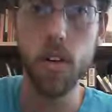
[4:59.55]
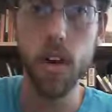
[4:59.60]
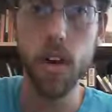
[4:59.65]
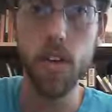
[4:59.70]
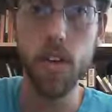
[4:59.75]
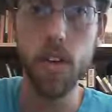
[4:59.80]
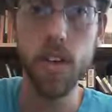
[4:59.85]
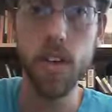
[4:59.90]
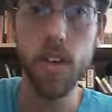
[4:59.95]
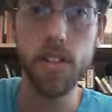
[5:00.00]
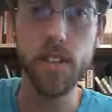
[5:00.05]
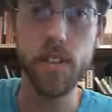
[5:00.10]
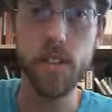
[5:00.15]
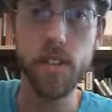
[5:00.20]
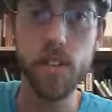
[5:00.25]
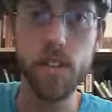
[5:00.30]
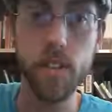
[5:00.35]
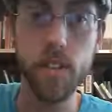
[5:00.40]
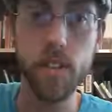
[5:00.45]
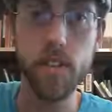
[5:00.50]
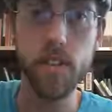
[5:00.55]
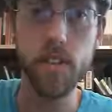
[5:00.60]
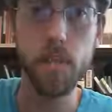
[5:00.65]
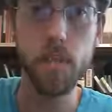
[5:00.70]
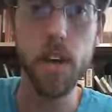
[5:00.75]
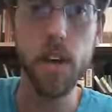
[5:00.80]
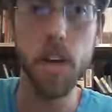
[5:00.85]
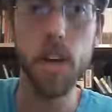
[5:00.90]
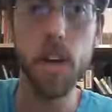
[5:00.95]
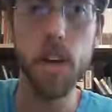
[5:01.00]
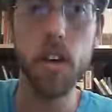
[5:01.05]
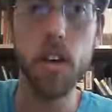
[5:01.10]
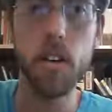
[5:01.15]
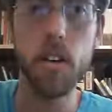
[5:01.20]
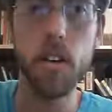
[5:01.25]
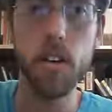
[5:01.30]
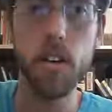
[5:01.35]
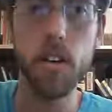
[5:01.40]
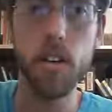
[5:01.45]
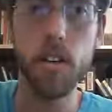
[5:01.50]
and that is a version of E minor.
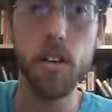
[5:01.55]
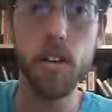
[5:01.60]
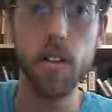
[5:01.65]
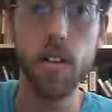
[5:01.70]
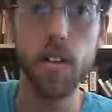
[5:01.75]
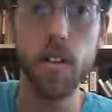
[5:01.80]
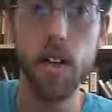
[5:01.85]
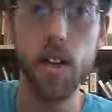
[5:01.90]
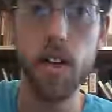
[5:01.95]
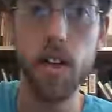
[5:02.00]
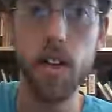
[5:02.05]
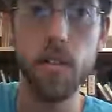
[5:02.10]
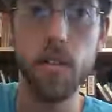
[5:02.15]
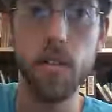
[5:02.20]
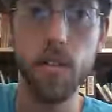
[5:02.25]
Okay?